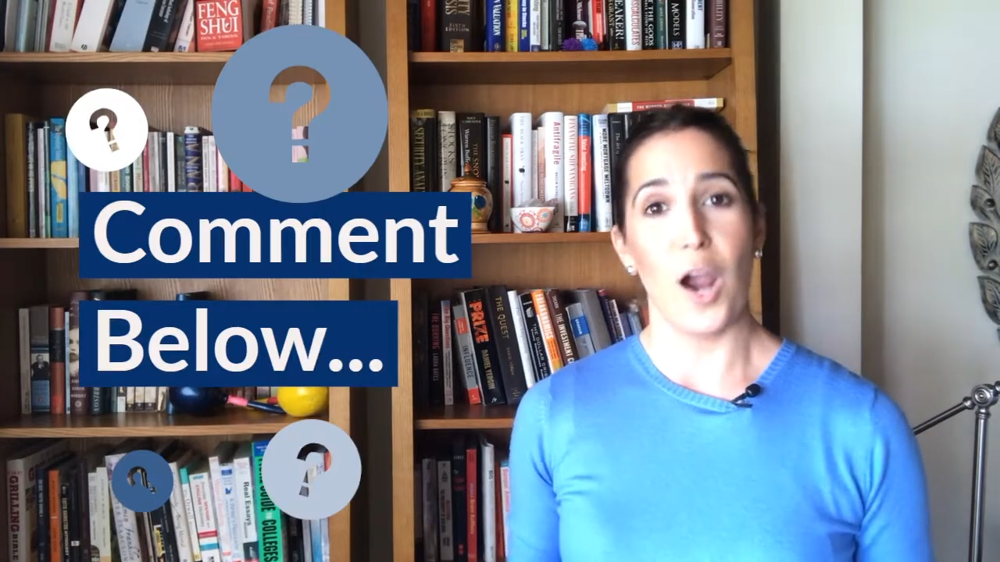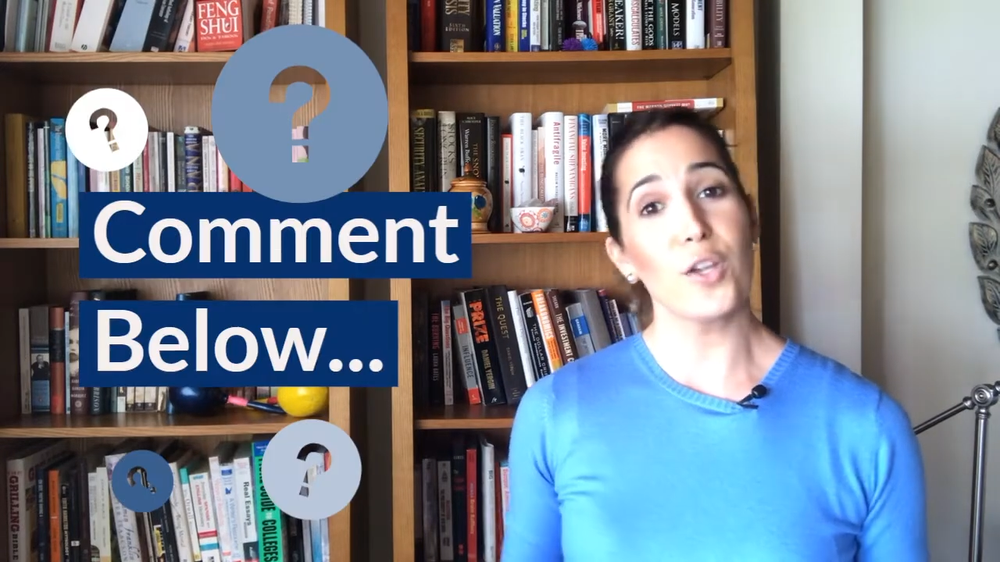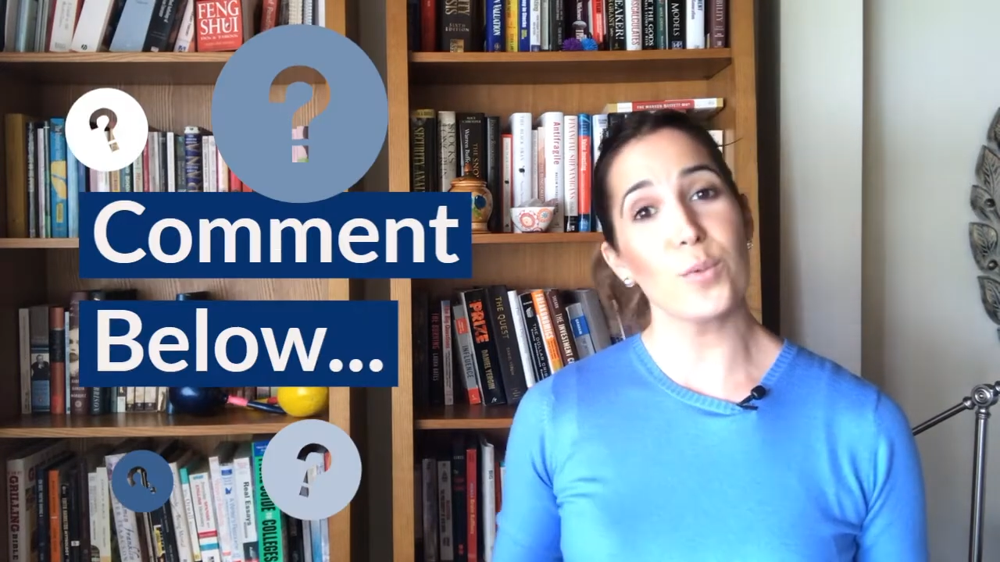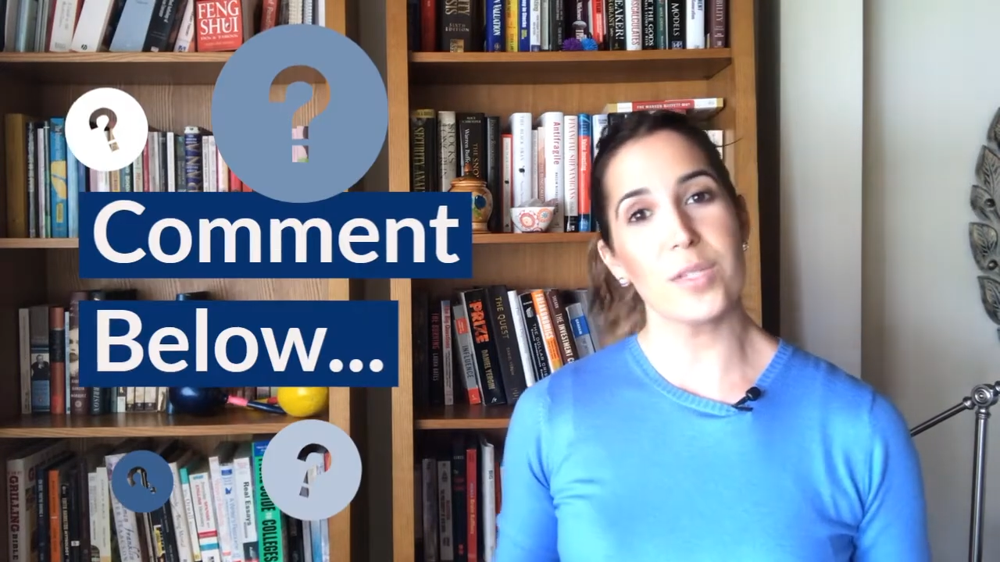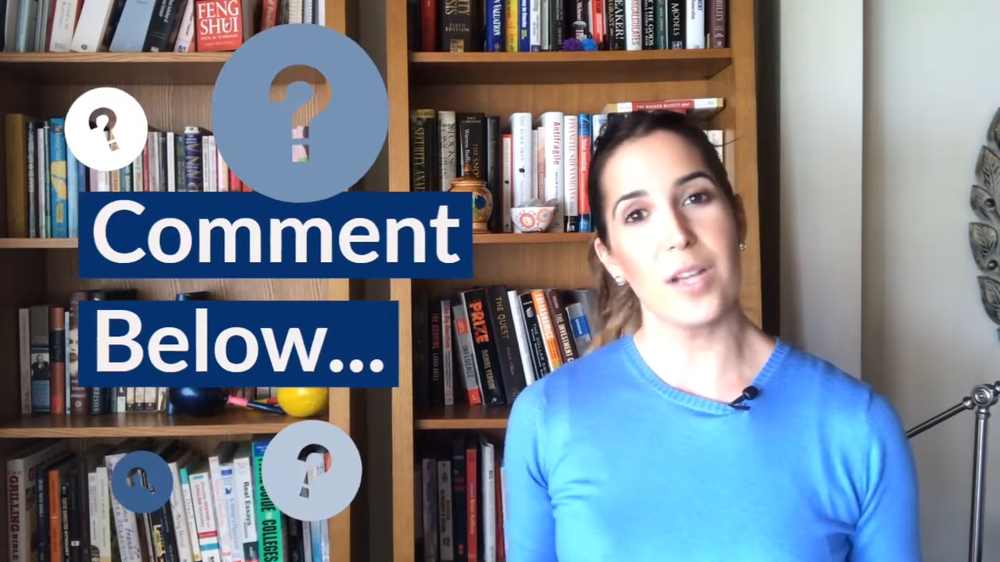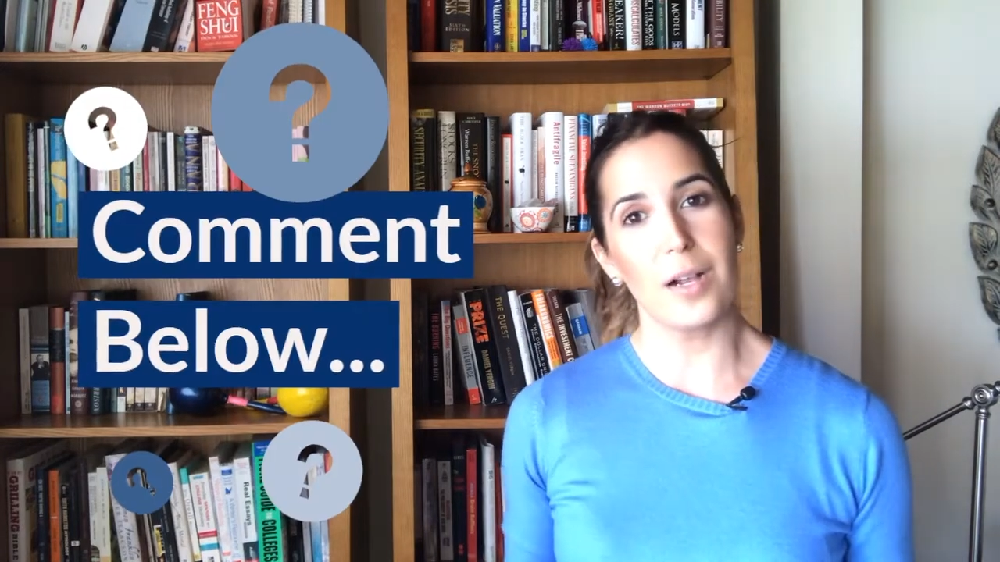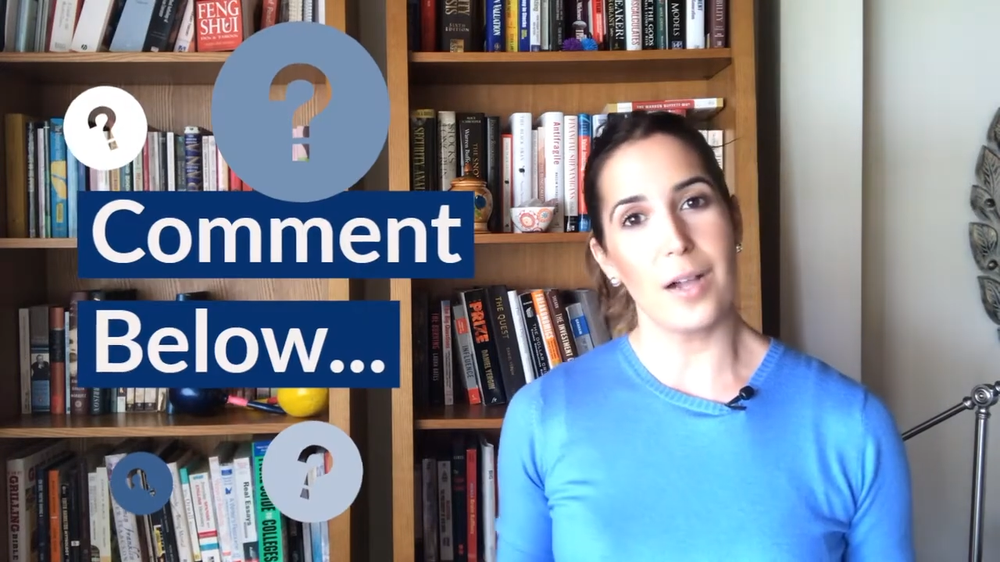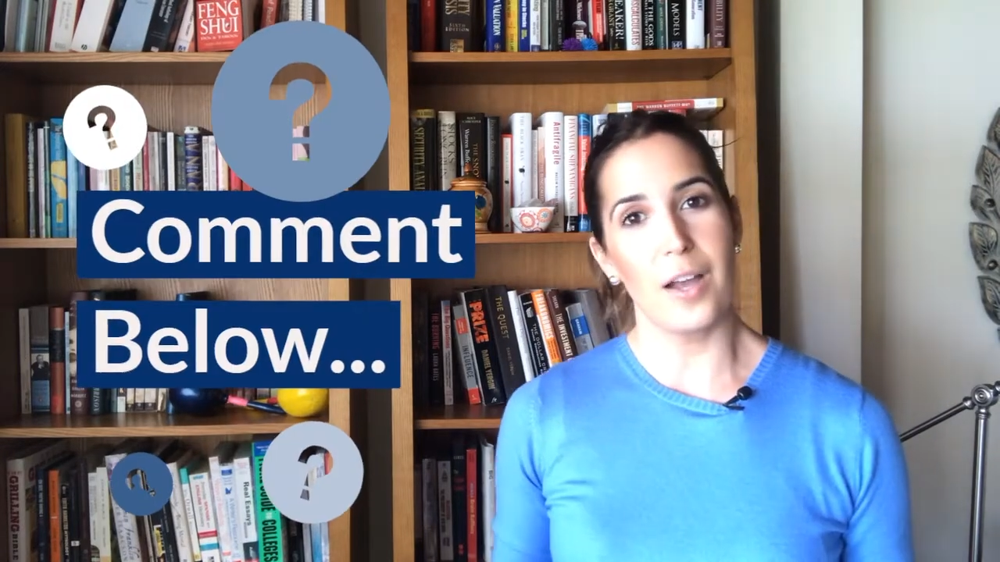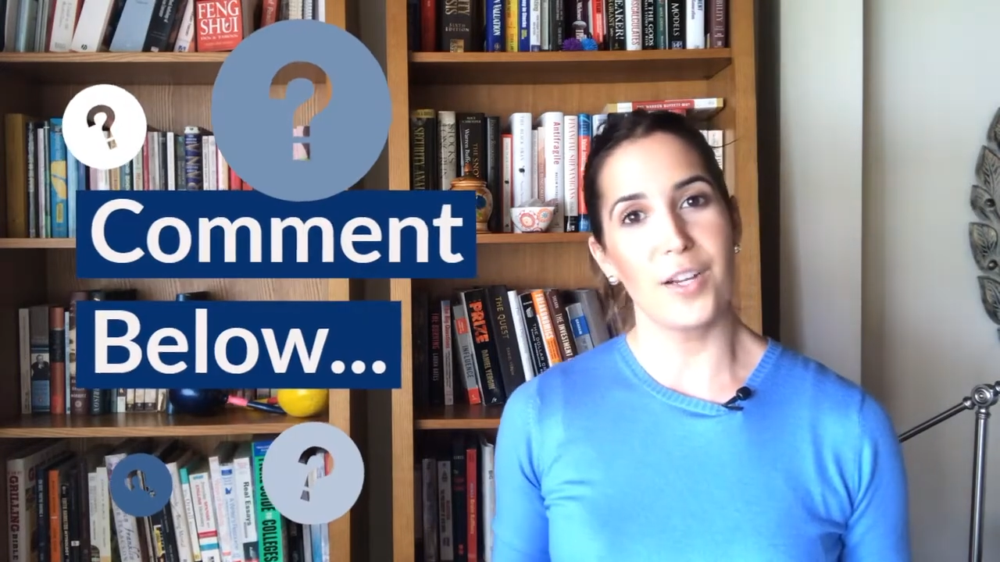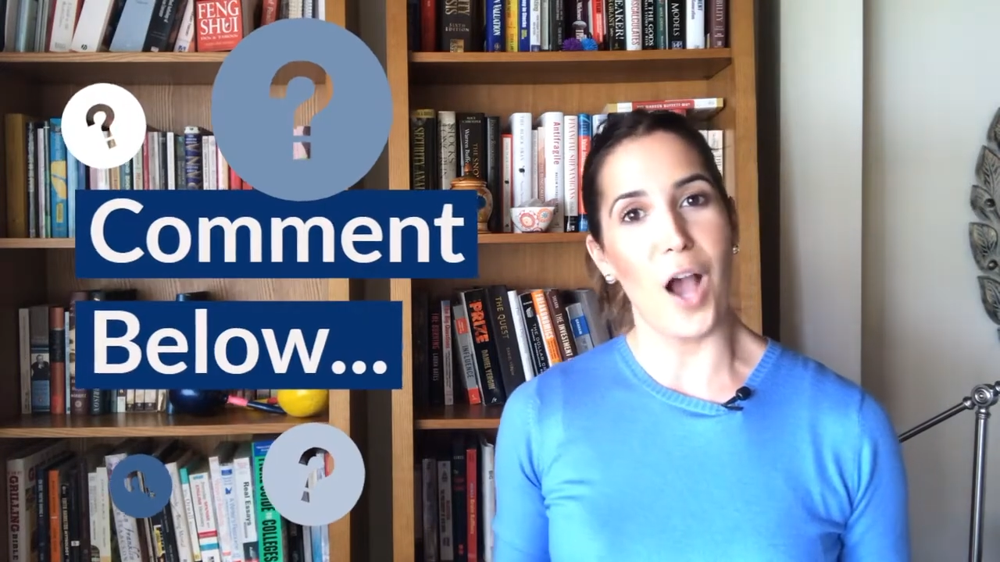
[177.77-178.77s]
Are you stuck
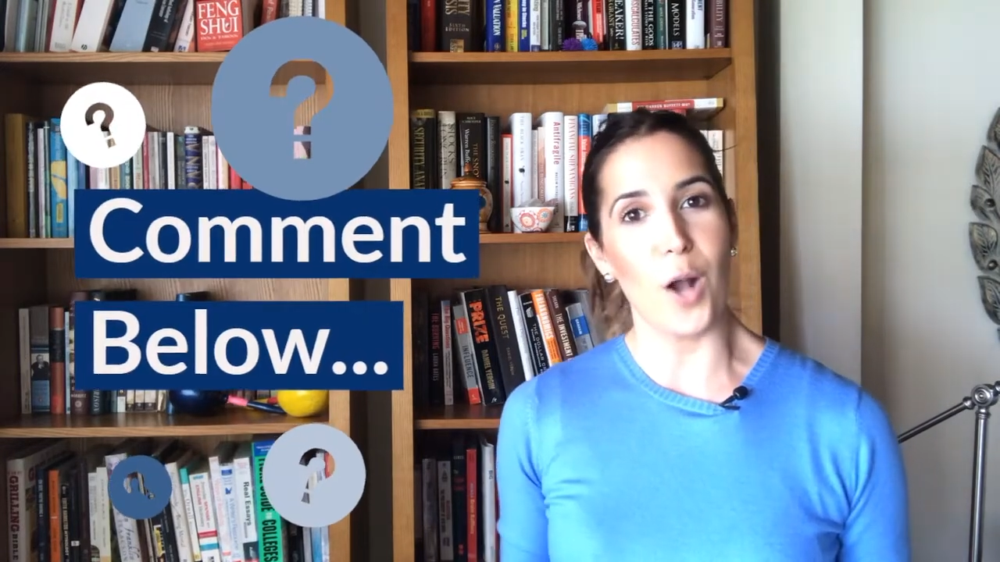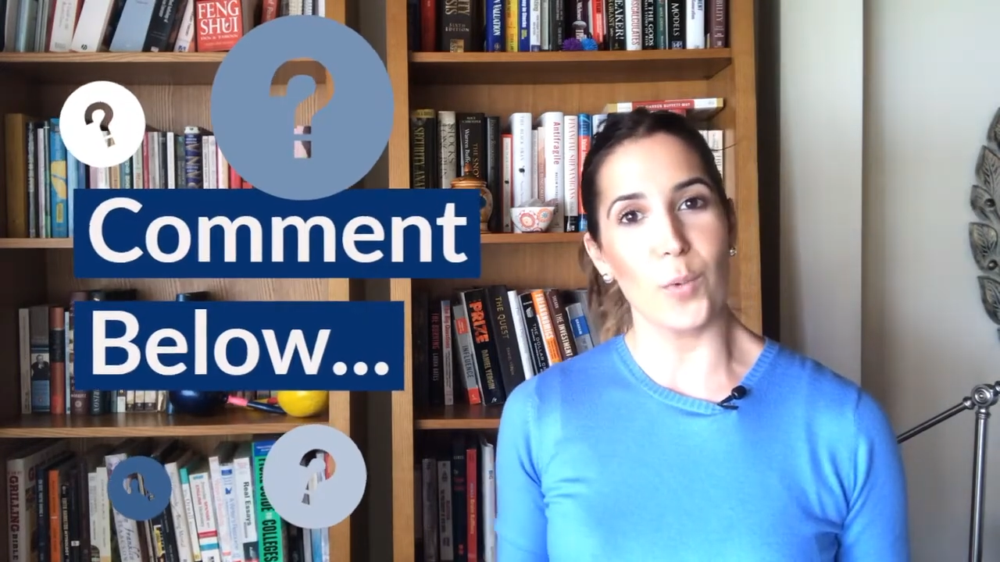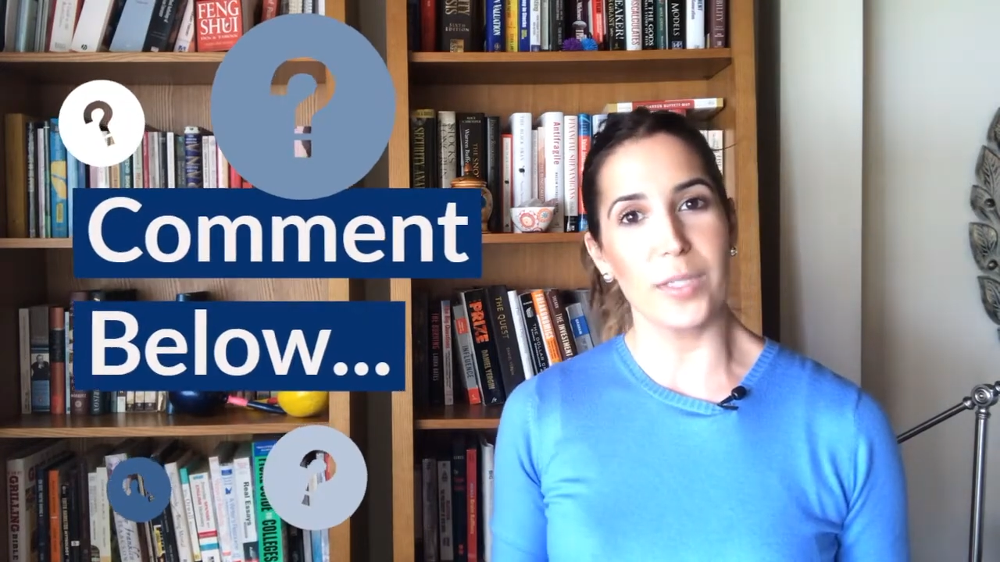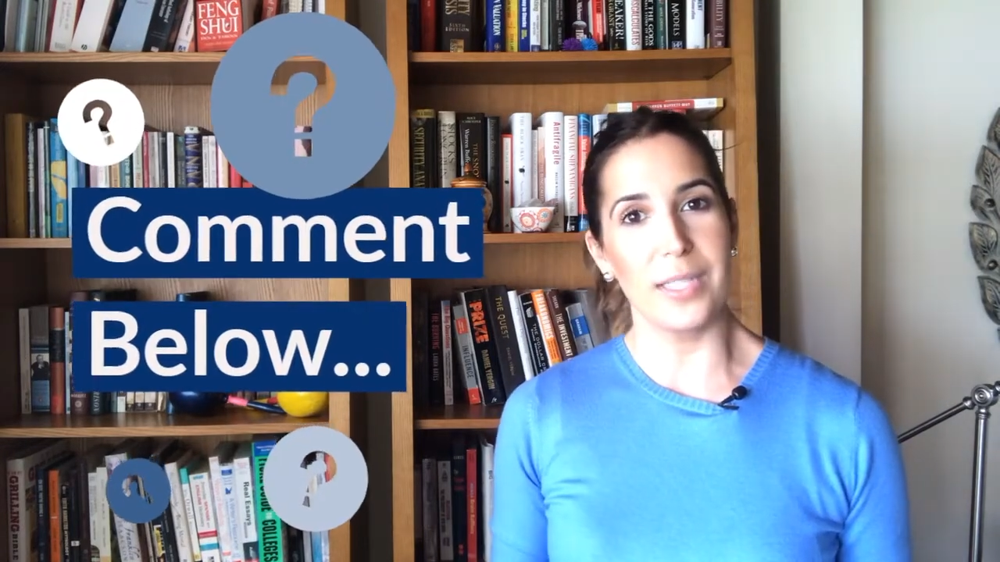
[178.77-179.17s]
on an awkward